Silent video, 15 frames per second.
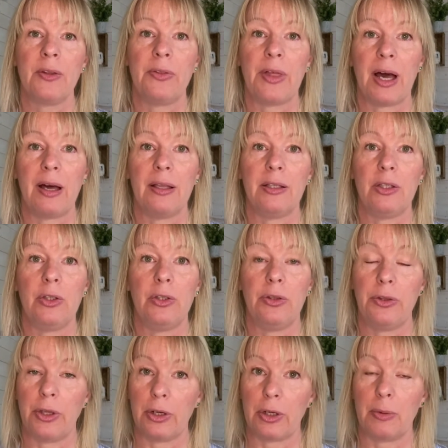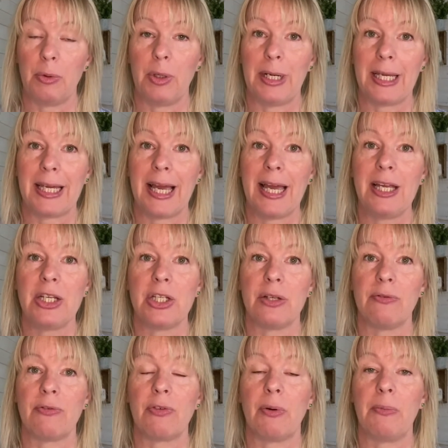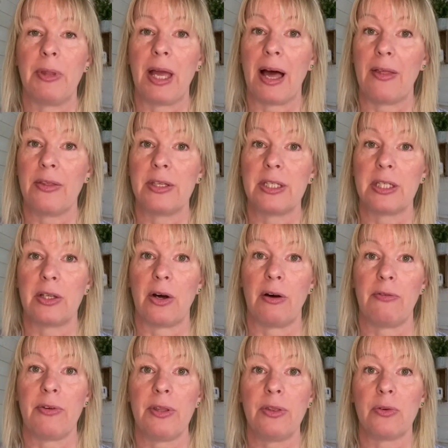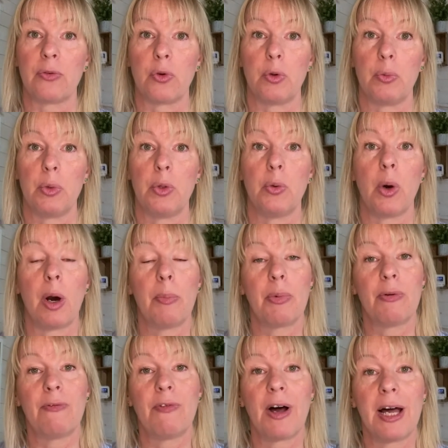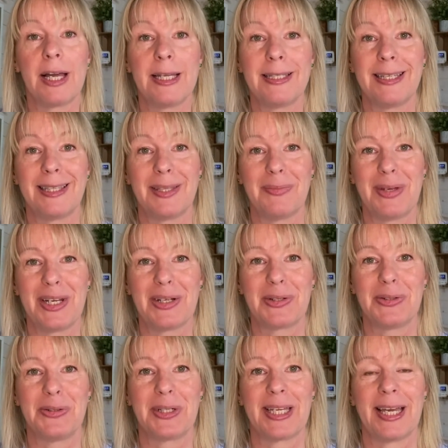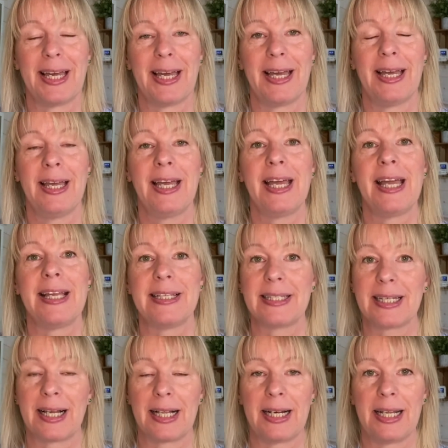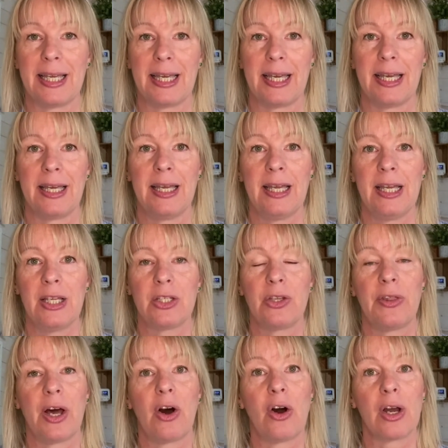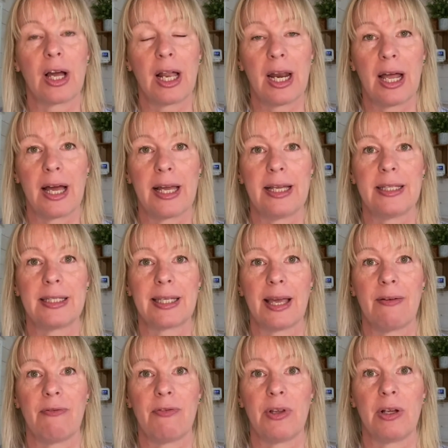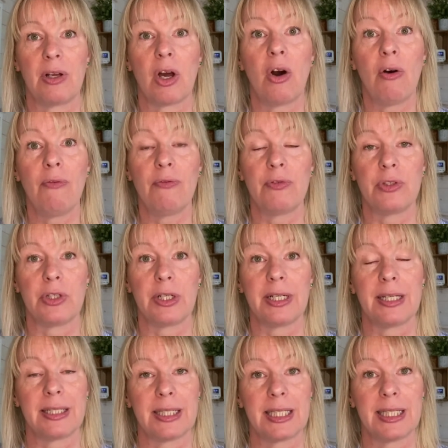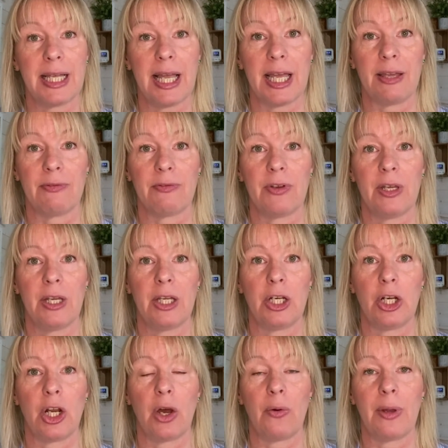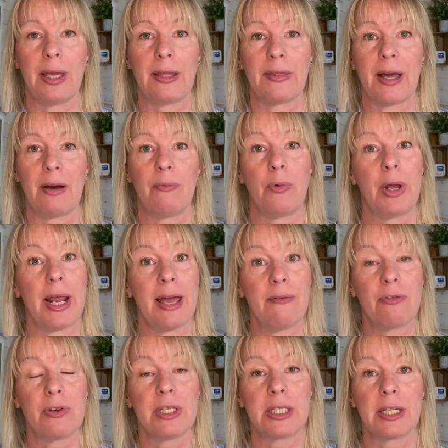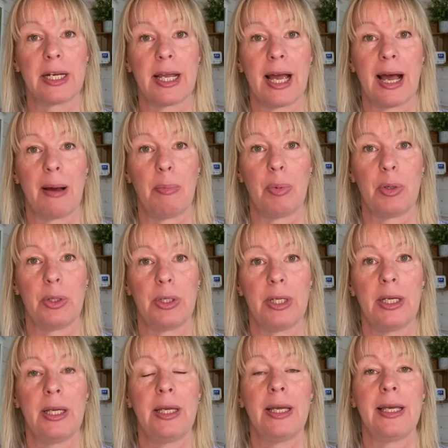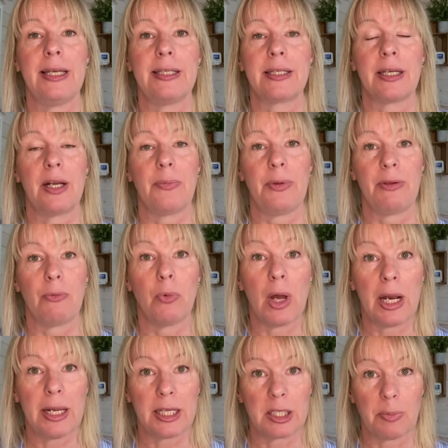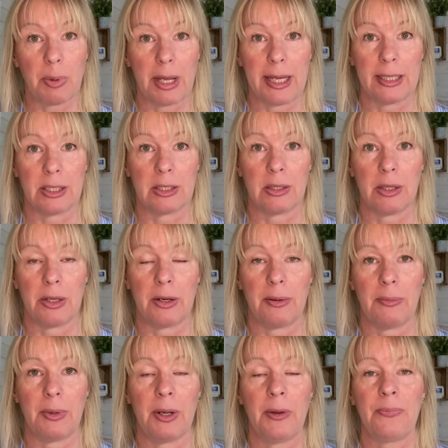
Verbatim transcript: that the communication from the other staff in the room who are providing the medical care is clear so that our clients can feel confident and safe knowing that whatever is going to happen is going to be well explained to them